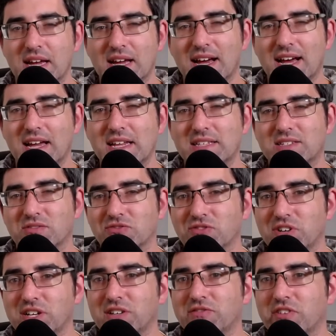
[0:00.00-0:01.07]
and it's a
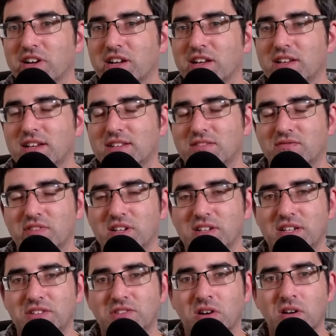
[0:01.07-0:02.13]
real, really, it's a
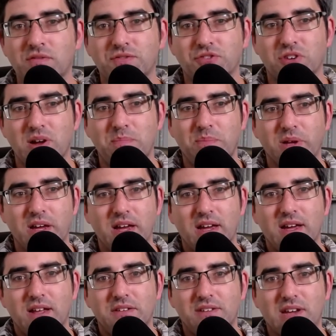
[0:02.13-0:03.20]
really tough trip
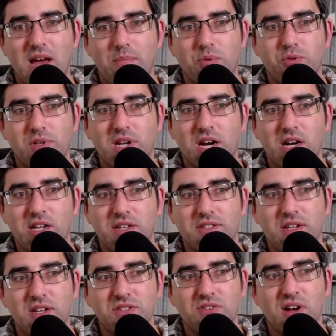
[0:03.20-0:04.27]
to get between Ireland
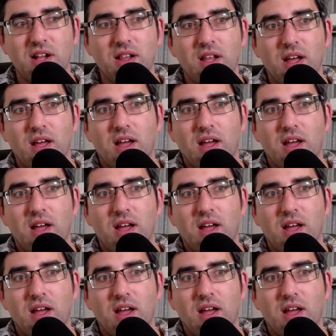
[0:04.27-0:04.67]
and Israel.